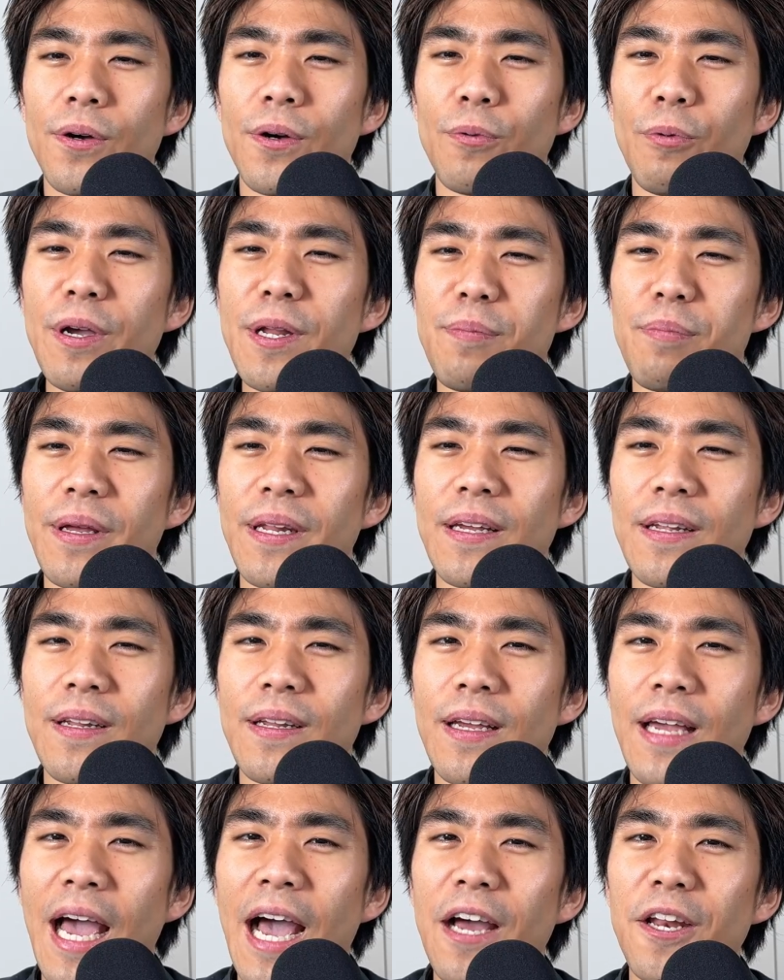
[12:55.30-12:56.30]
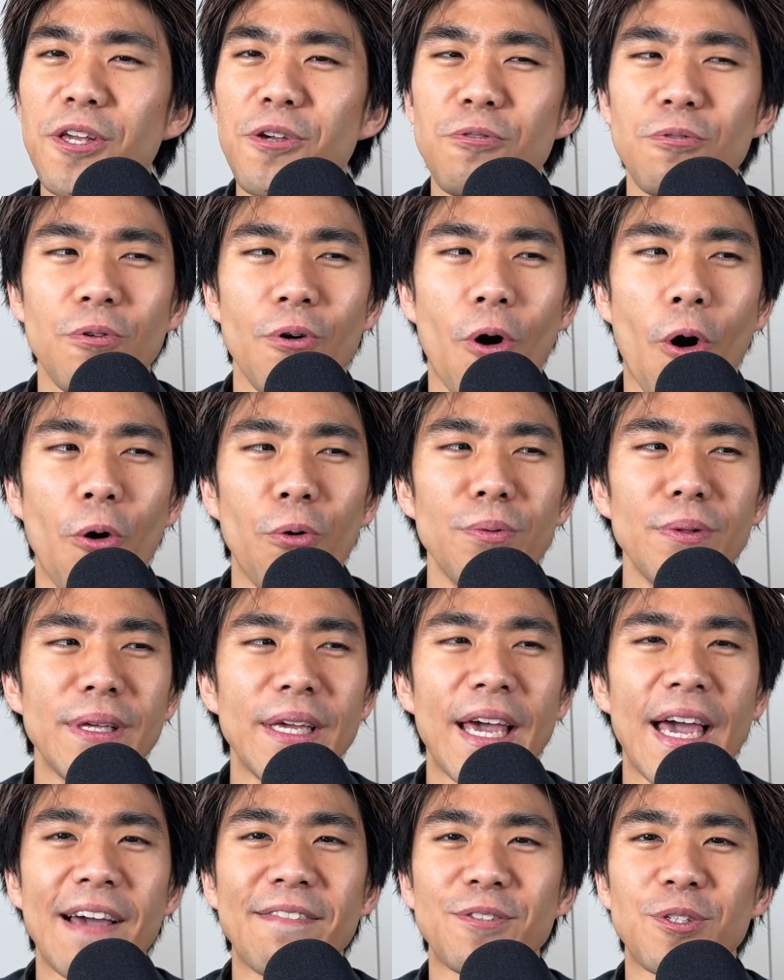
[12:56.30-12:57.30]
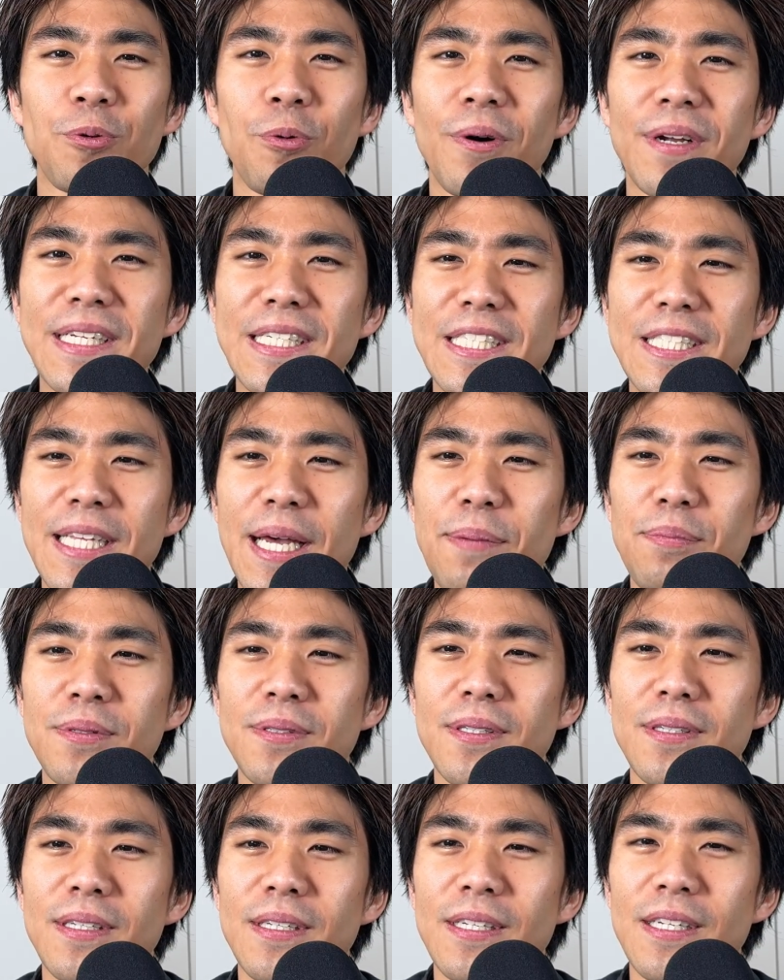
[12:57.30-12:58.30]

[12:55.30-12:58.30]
wait a minute, how do you only have 20 steps